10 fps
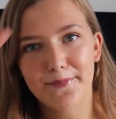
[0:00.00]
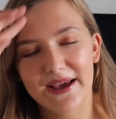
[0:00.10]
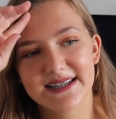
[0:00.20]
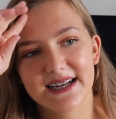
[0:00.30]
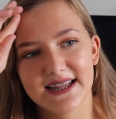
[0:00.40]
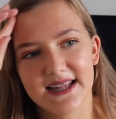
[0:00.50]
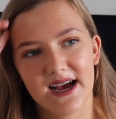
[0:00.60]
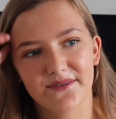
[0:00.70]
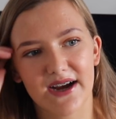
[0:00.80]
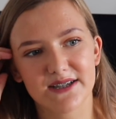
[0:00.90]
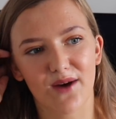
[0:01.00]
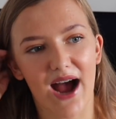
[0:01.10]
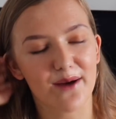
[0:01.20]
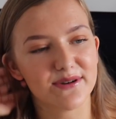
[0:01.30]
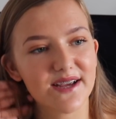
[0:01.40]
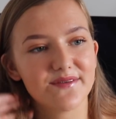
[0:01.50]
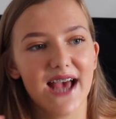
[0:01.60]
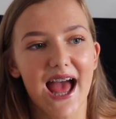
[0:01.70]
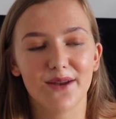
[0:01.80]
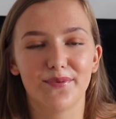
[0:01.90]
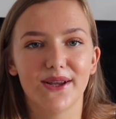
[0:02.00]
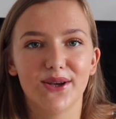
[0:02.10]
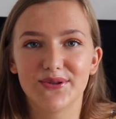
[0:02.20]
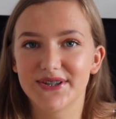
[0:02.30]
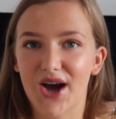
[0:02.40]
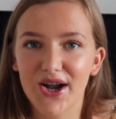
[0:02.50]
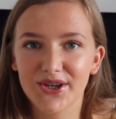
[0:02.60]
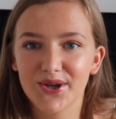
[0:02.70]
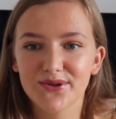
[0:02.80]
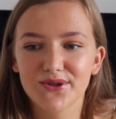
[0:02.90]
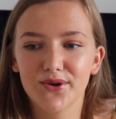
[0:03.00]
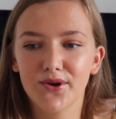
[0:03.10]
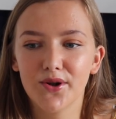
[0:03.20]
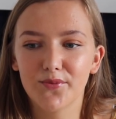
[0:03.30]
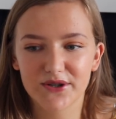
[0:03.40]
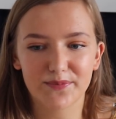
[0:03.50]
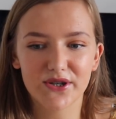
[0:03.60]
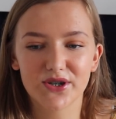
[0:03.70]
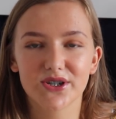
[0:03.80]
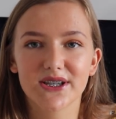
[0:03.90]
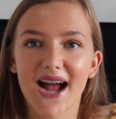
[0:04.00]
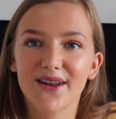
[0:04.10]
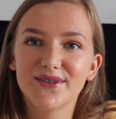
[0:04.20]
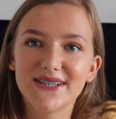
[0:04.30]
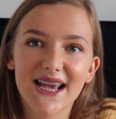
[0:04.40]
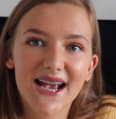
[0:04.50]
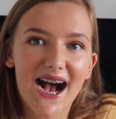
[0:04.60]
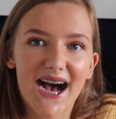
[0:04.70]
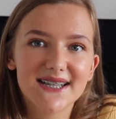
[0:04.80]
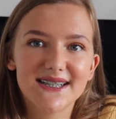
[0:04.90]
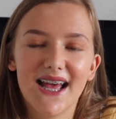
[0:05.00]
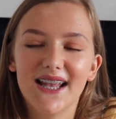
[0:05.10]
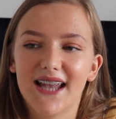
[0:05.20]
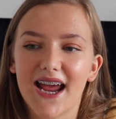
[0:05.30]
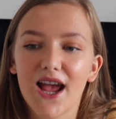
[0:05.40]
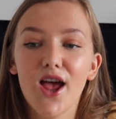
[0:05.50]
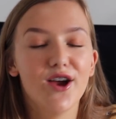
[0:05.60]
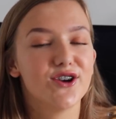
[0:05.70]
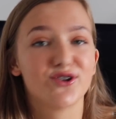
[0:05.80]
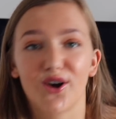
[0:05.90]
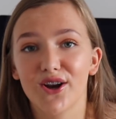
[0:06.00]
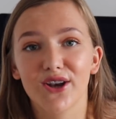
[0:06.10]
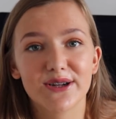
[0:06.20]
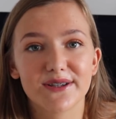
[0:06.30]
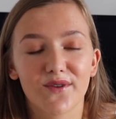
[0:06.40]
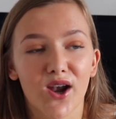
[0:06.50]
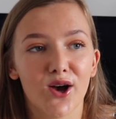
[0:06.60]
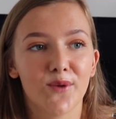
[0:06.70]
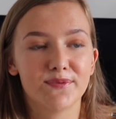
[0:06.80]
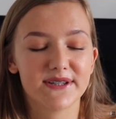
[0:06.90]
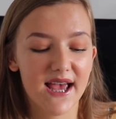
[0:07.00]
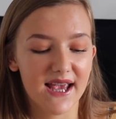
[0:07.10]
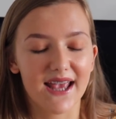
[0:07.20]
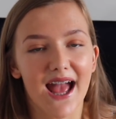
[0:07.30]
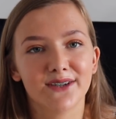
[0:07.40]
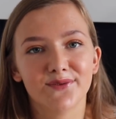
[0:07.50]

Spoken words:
And basically the advice what I would give to anybody who's starting a new school would be to just kind of stick at it, like join loads of clubs, get